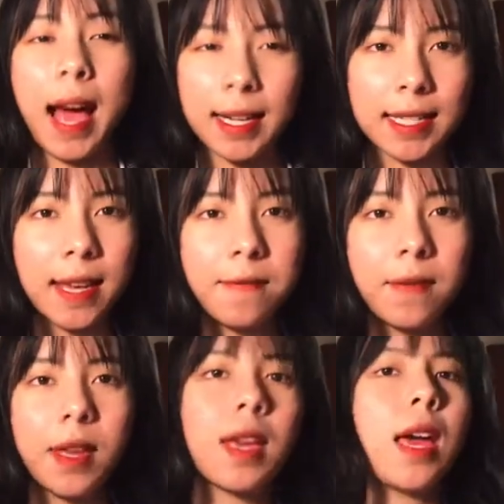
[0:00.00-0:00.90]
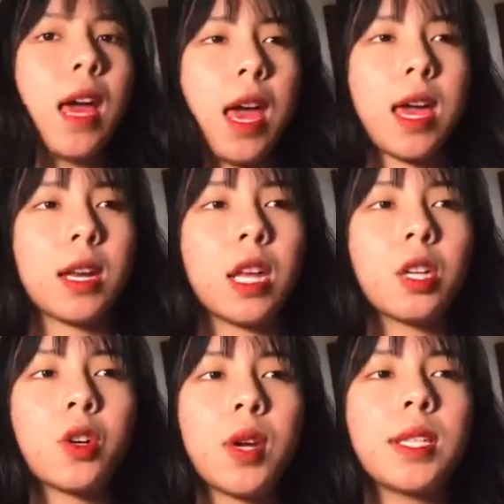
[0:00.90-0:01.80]
active and
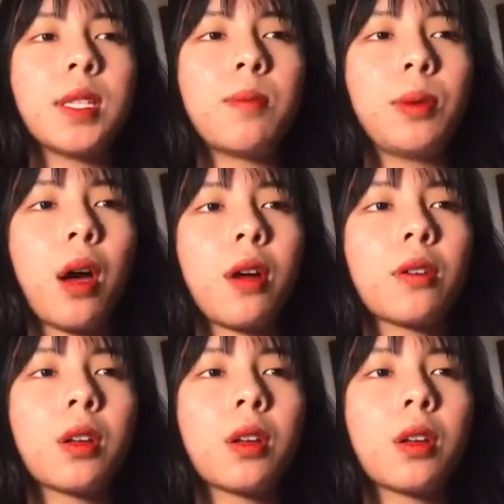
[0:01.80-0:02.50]
increase blood,